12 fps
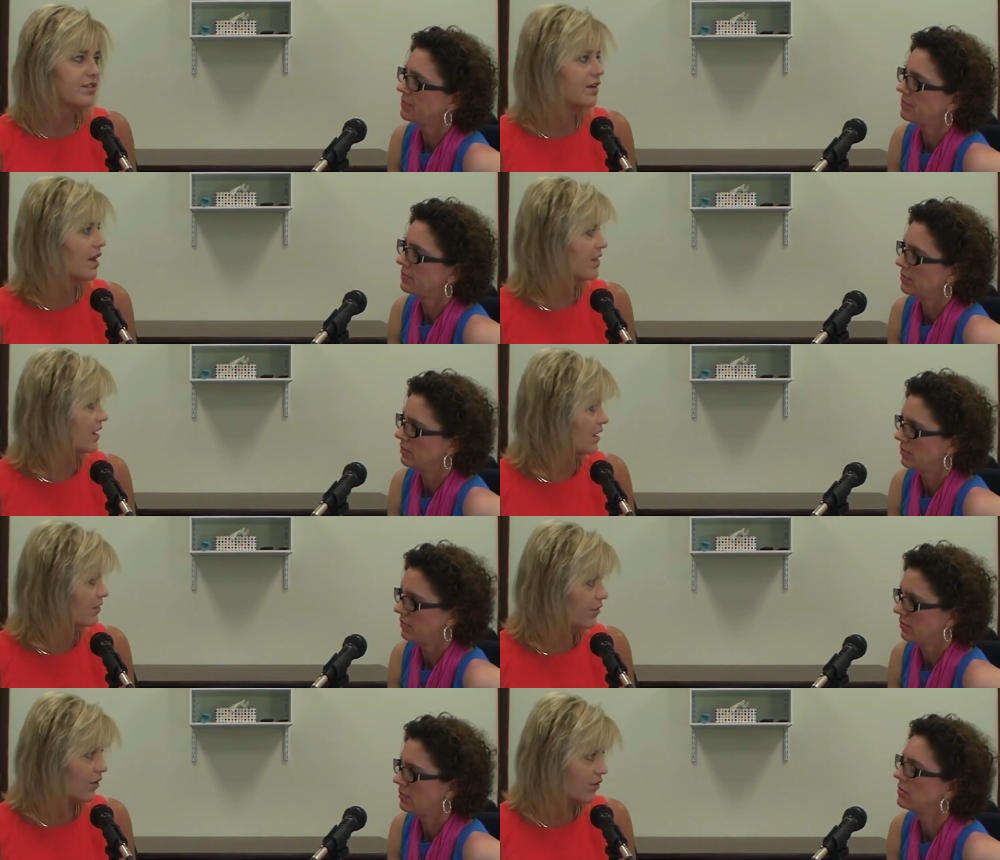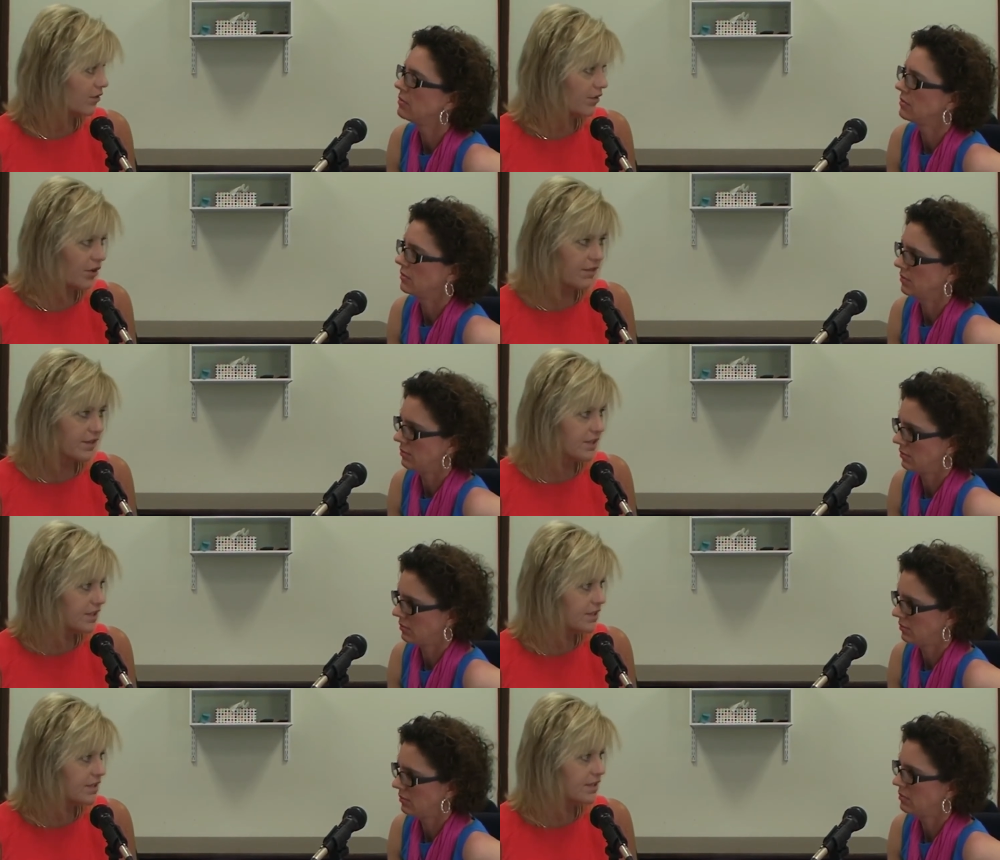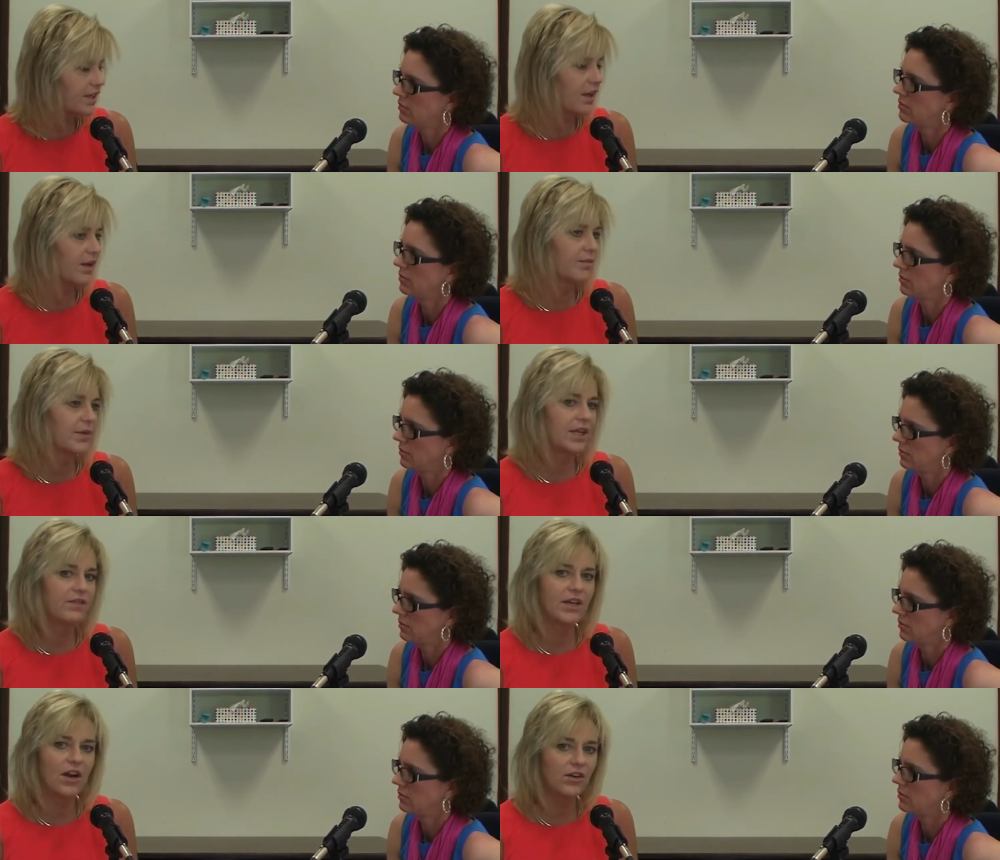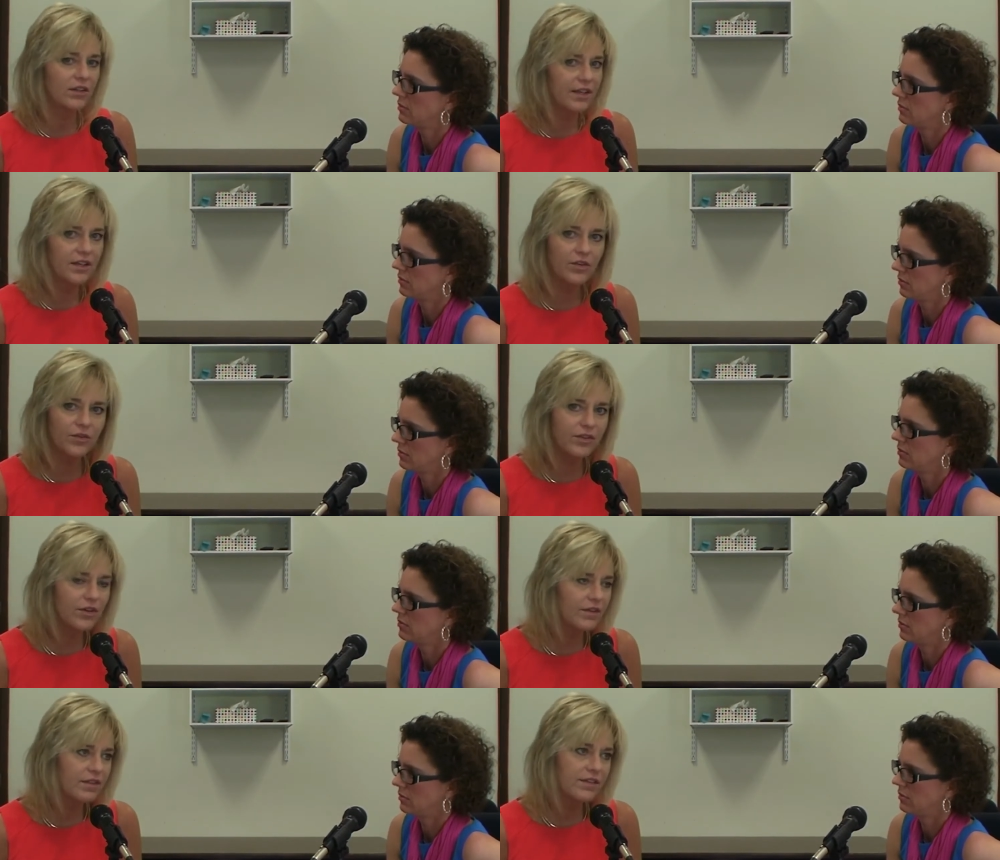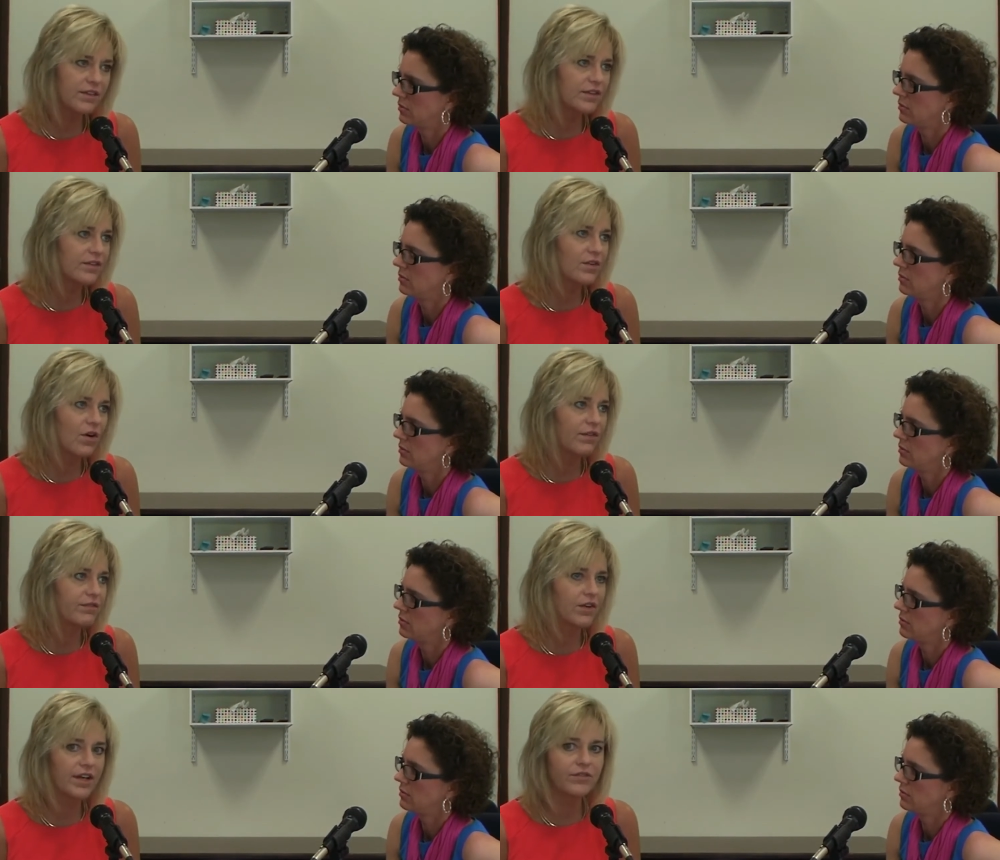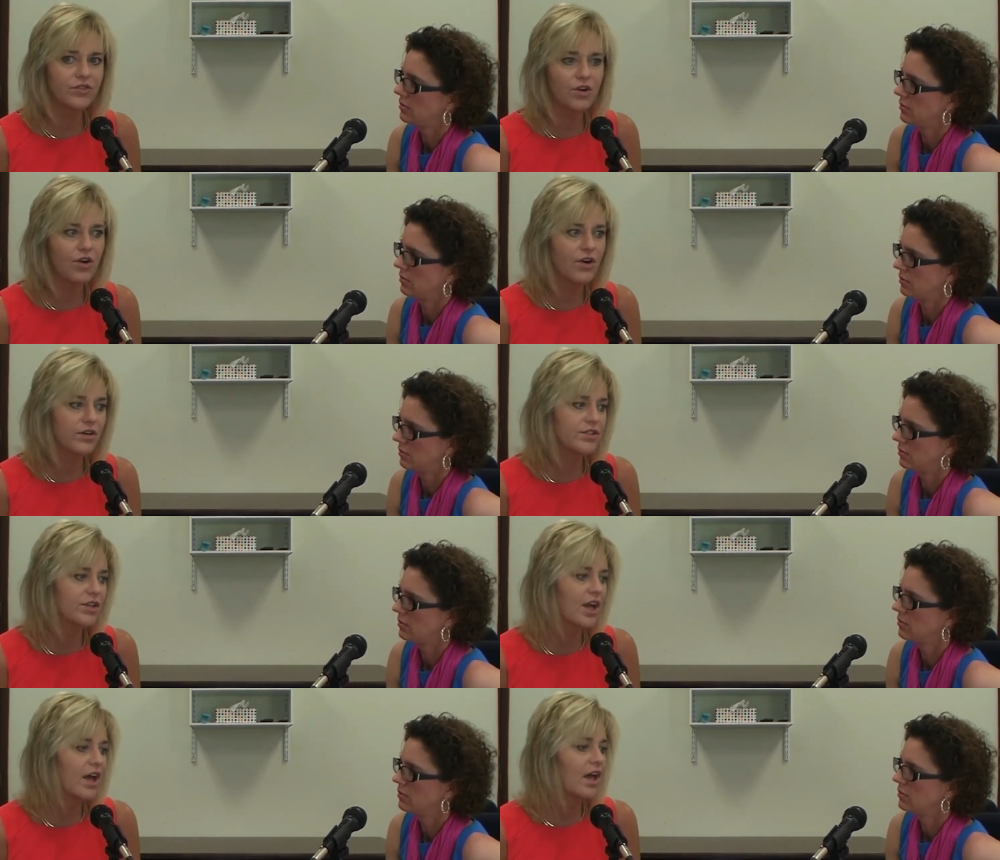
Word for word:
Speaker 1: nothing for services. Even our clinical services are free of charge.